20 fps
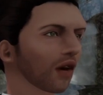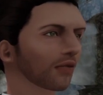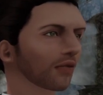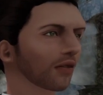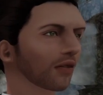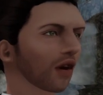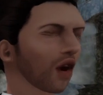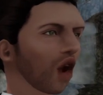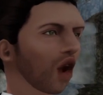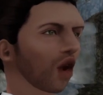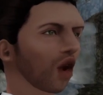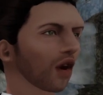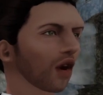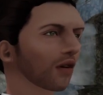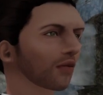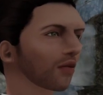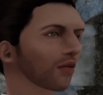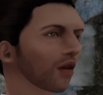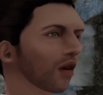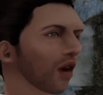And the
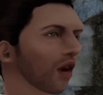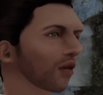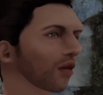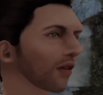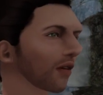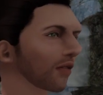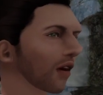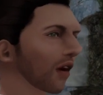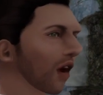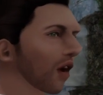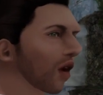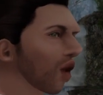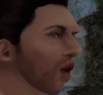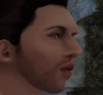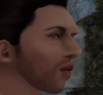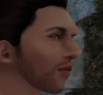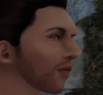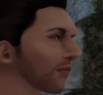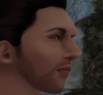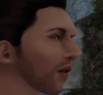social
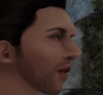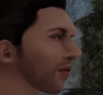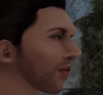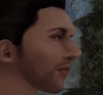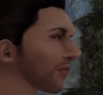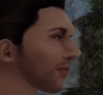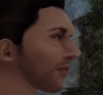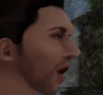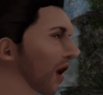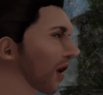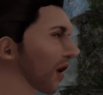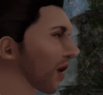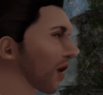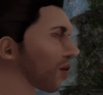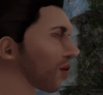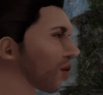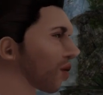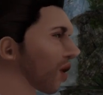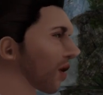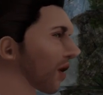loneliness
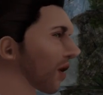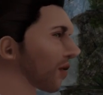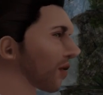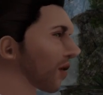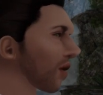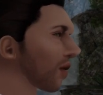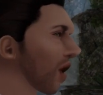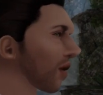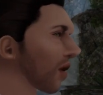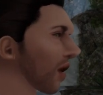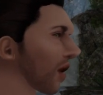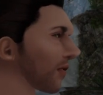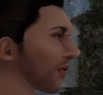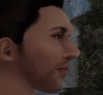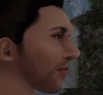is about